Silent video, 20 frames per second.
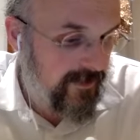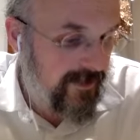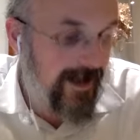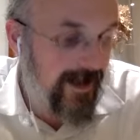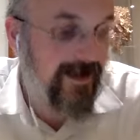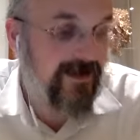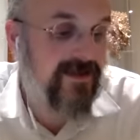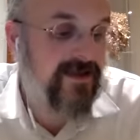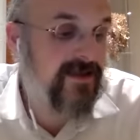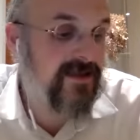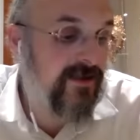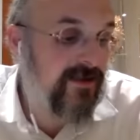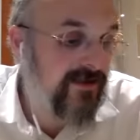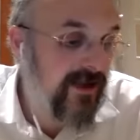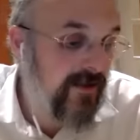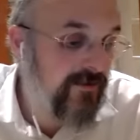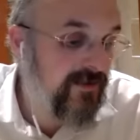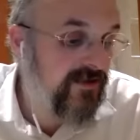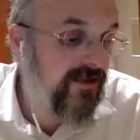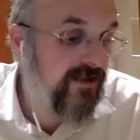Answers ben
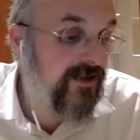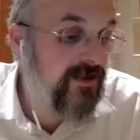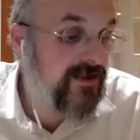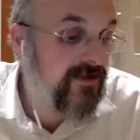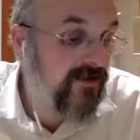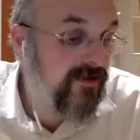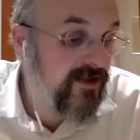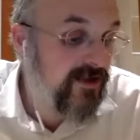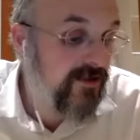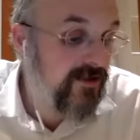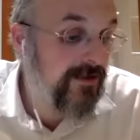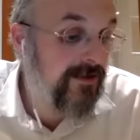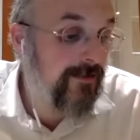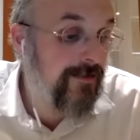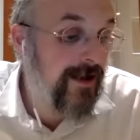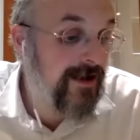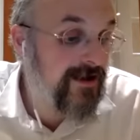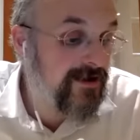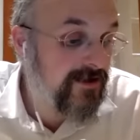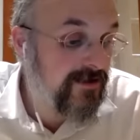Tam, but Tam
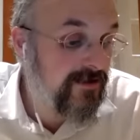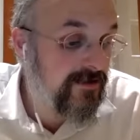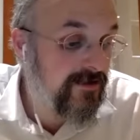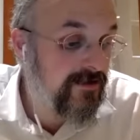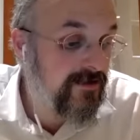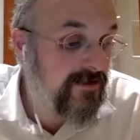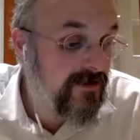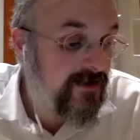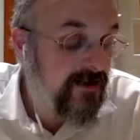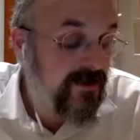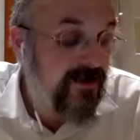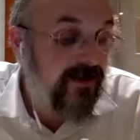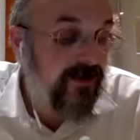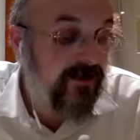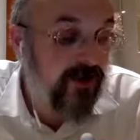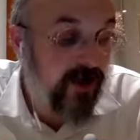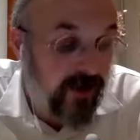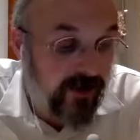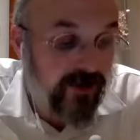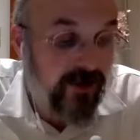answers
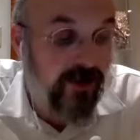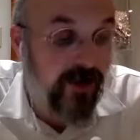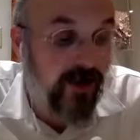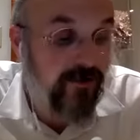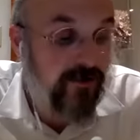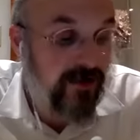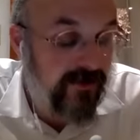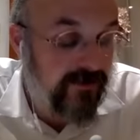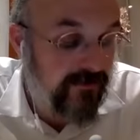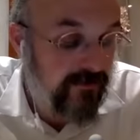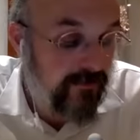the Hakika Omar.